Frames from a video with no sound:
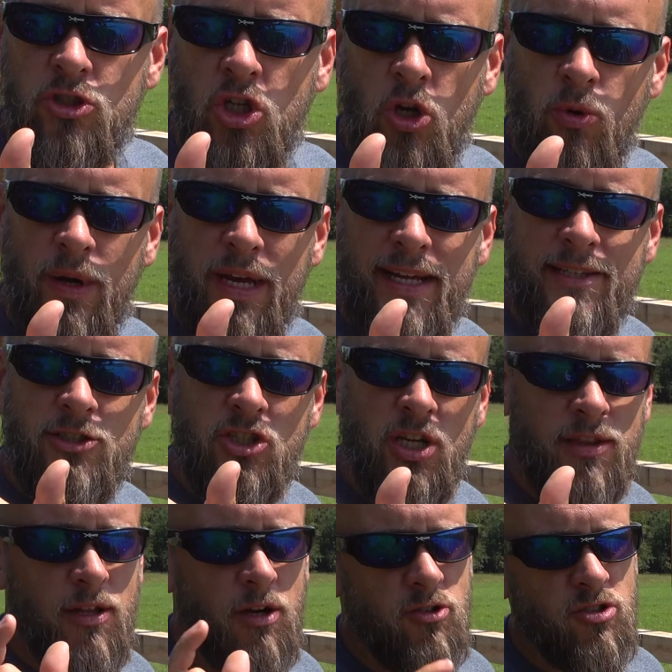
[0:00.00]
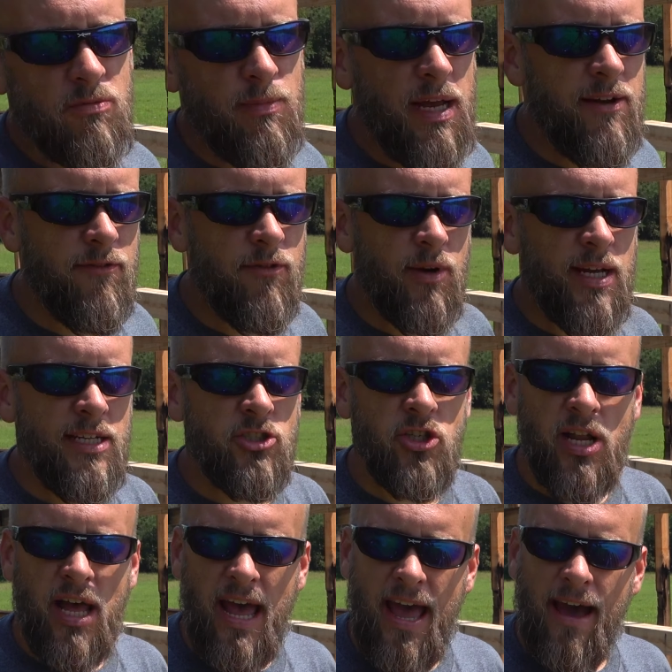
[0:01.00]
2 inch, and those are made for 1.5
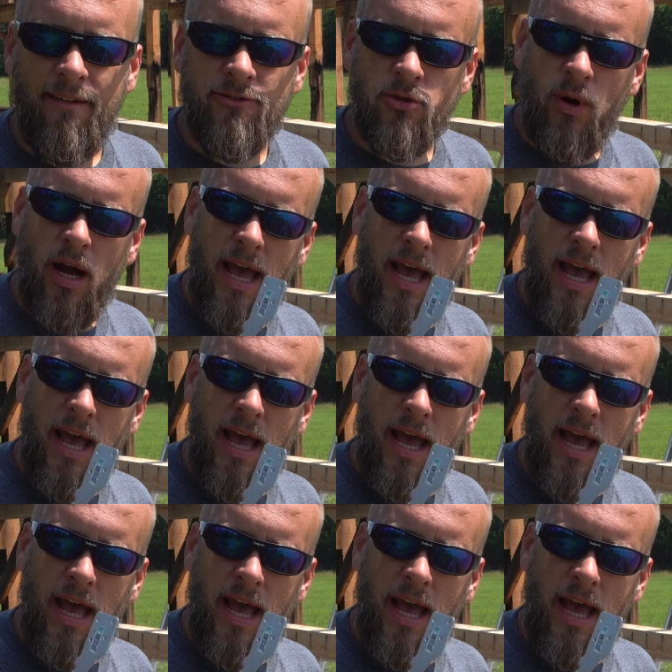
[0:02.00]
inches. So